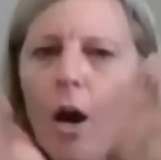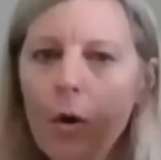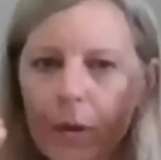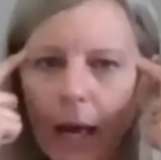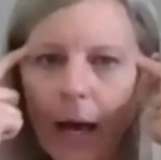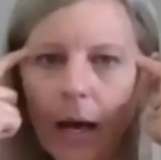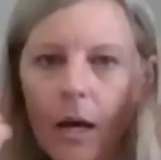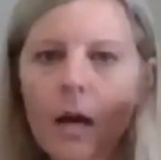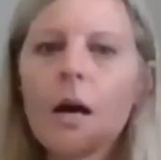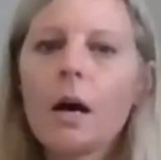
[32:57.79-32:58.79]
"Oh yeah,
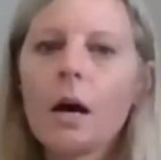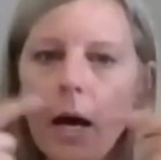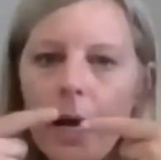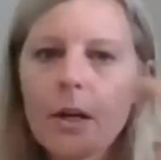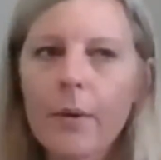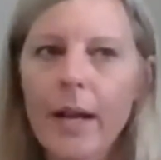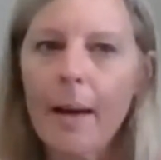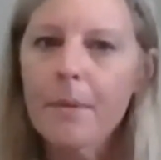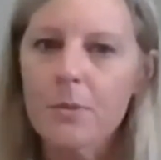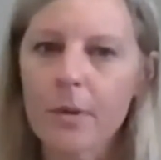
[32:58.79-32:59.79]
I know what
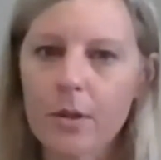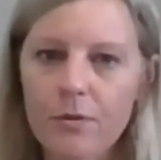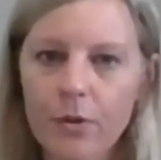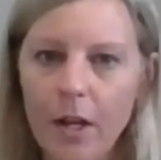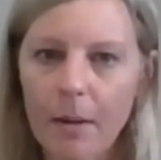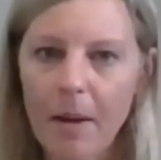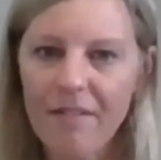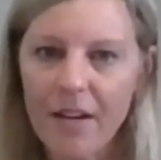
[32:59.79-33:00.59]
happens when there's food on my